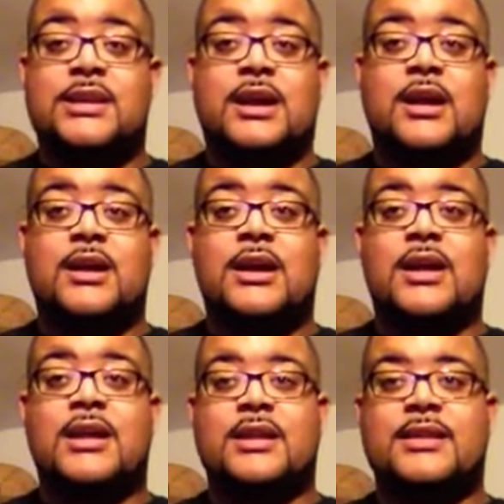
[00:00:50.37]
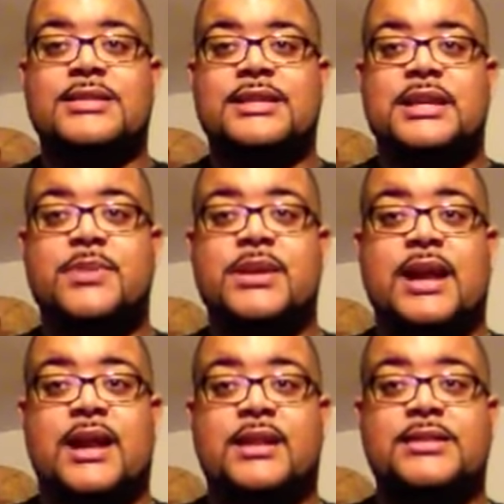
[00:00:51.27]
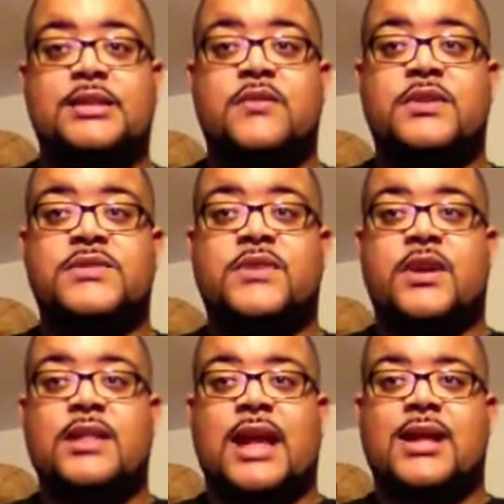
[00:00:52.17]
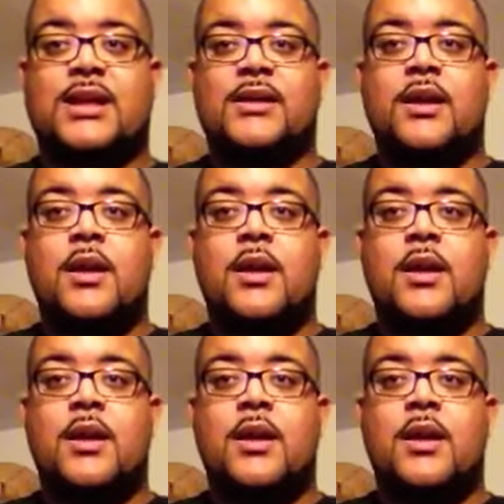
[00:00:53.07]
Now, and this EP, Now That It's Over, is very like a,